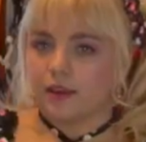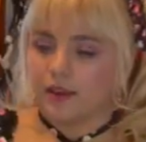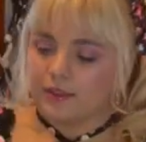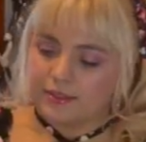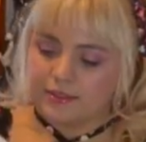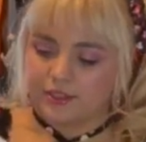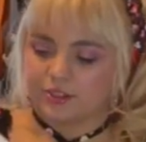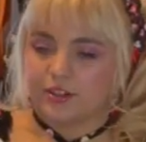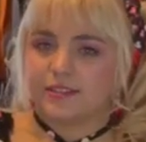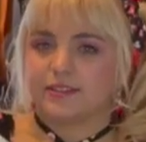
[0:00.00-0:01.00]
This next
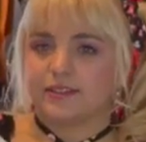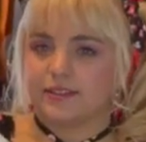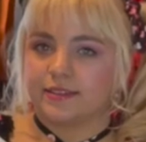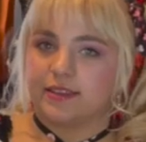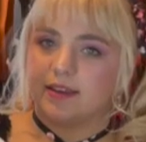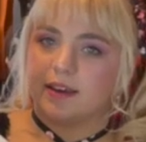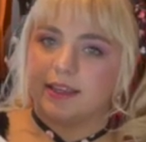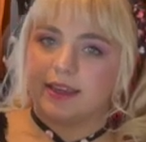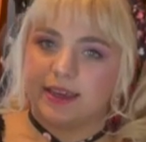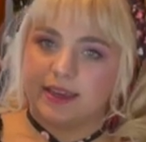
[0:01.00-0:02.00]
dress is the
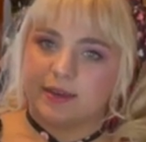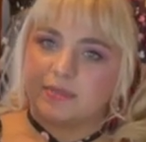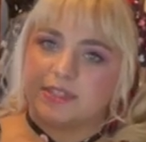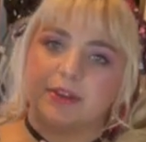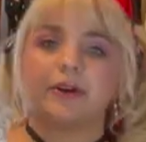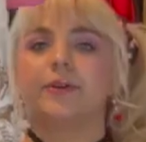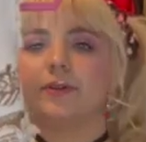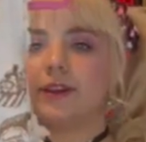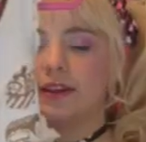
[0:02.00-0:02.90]
Honey Cake MTO in